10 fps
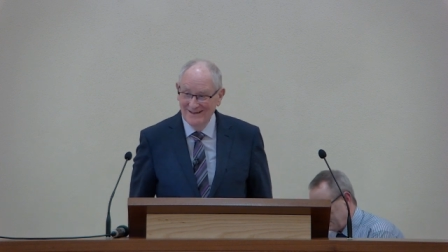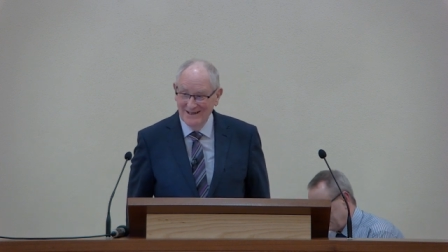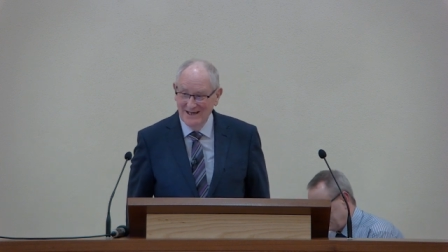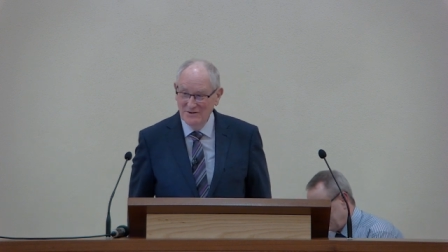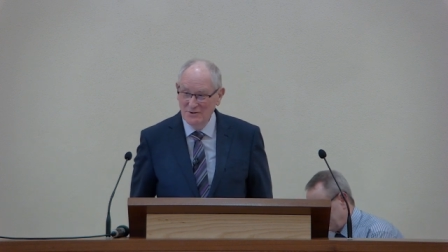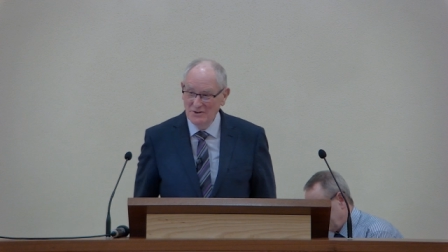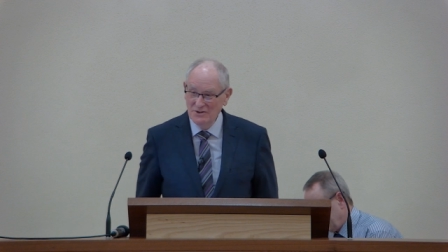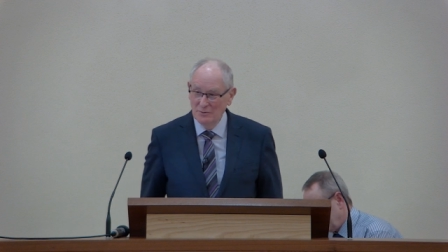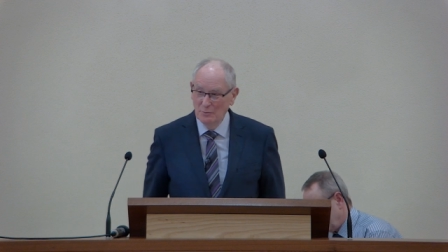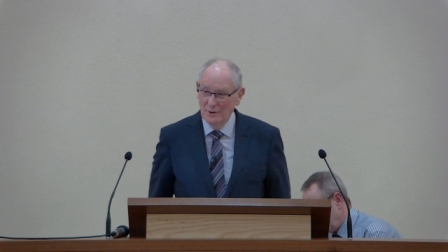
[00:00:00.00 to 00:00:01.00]
And I
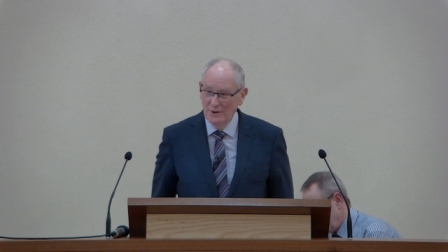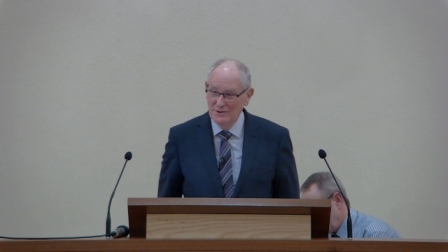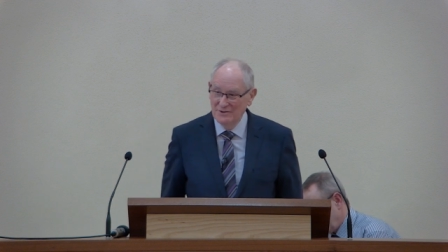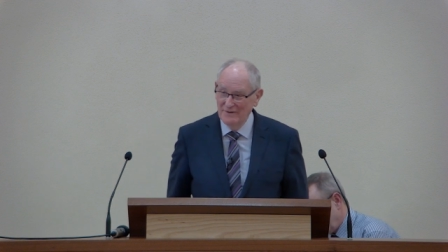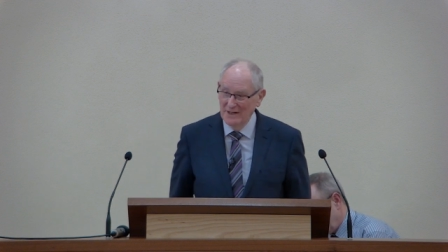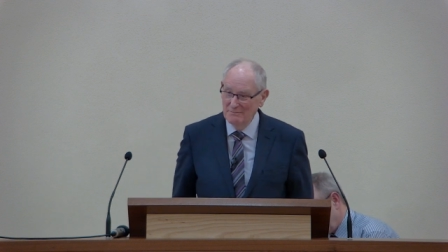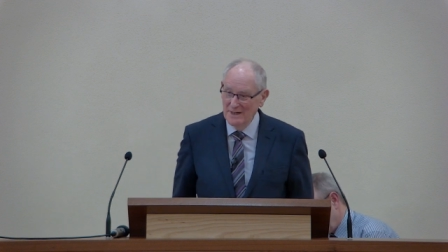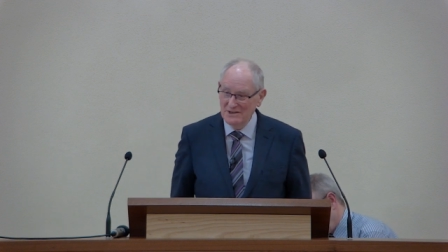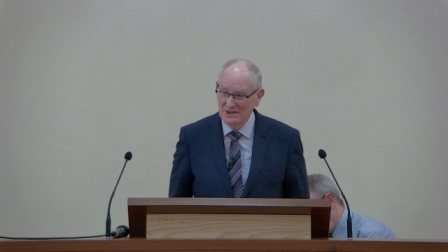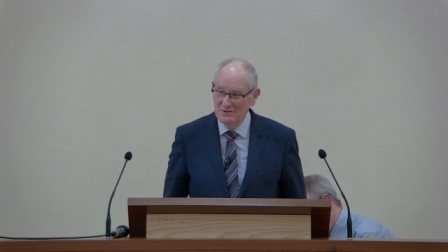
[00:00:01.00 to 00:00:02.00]
trust the words of that
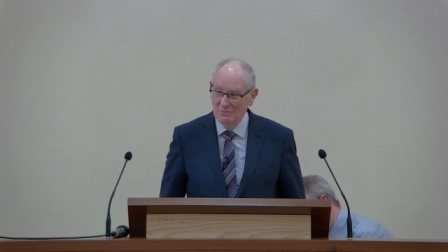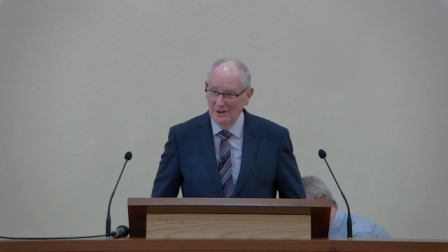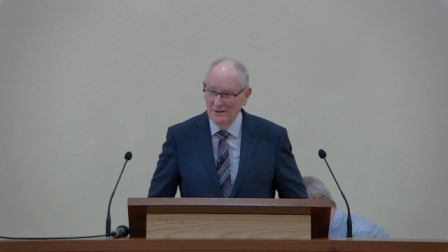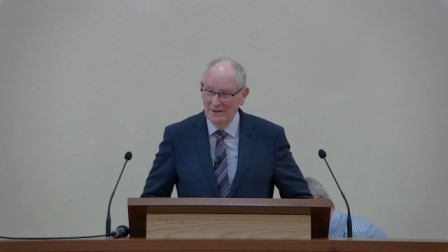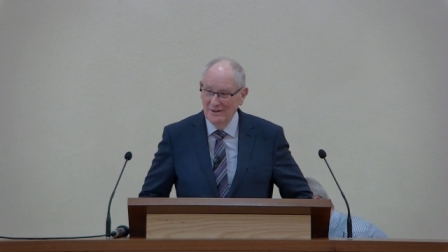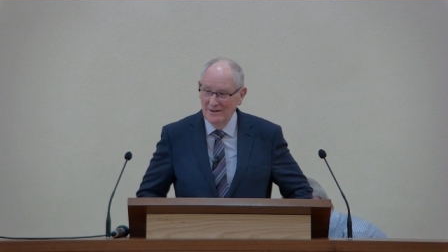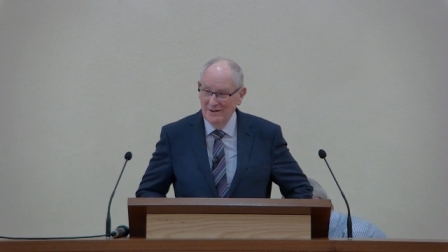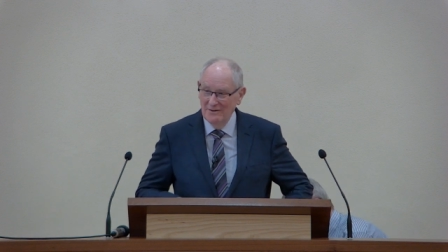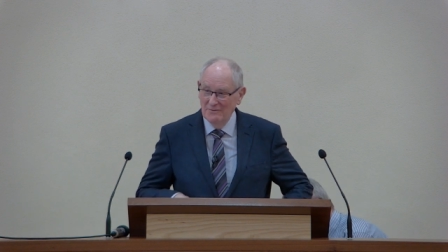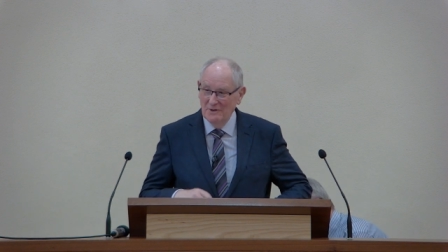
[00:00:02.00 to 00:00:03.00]
message will
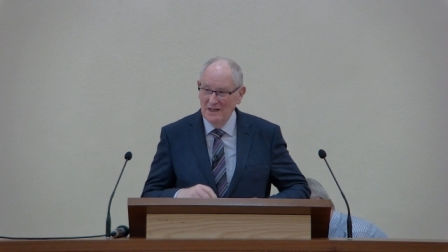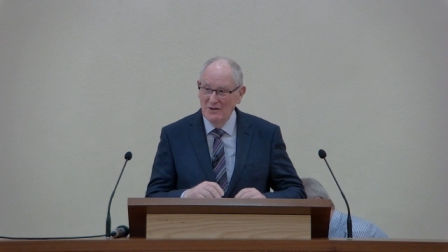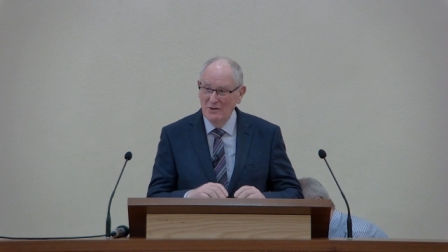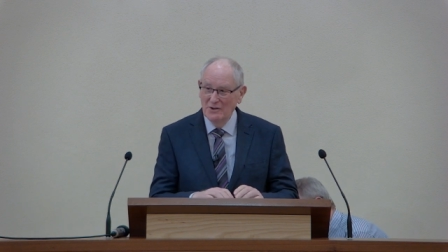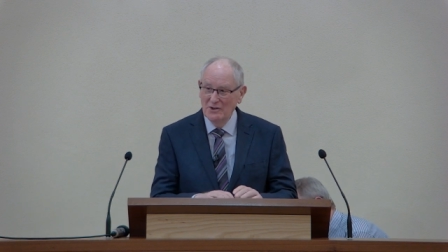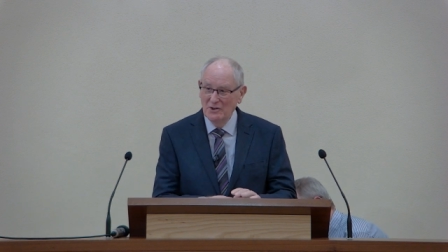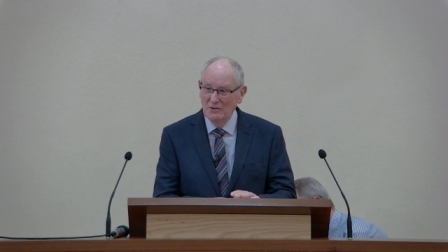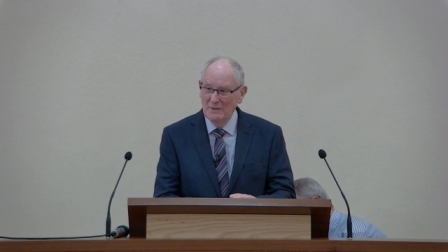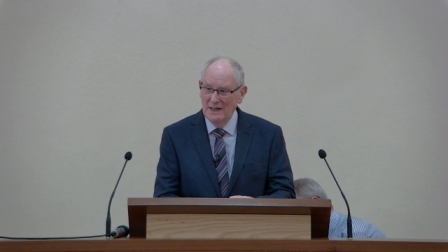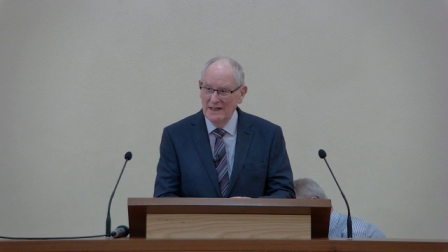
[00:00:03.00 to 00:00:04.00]
ring on in
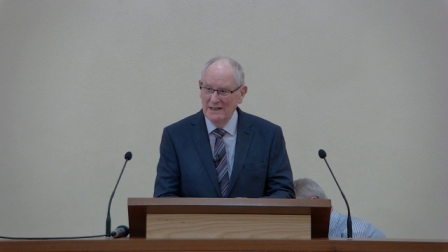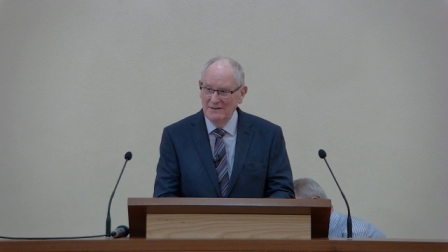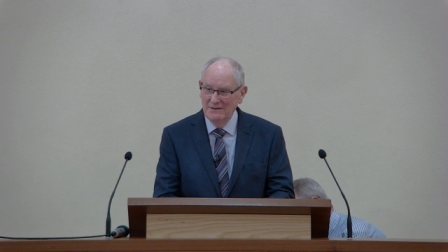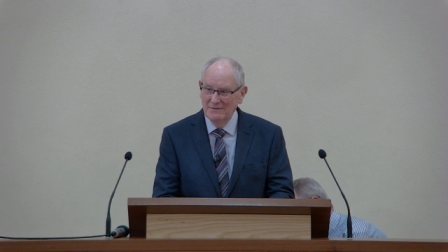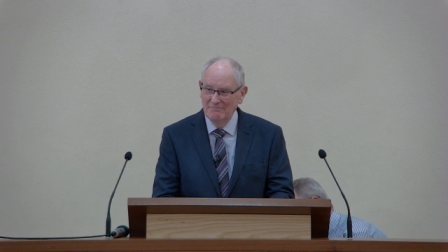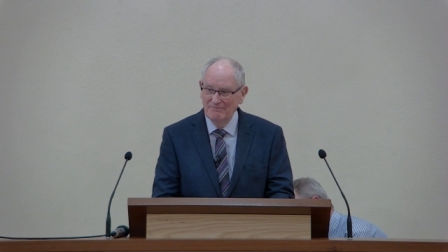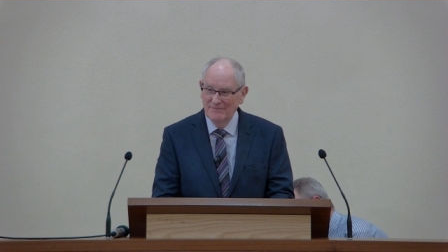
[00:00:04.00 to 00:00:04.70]
your mind.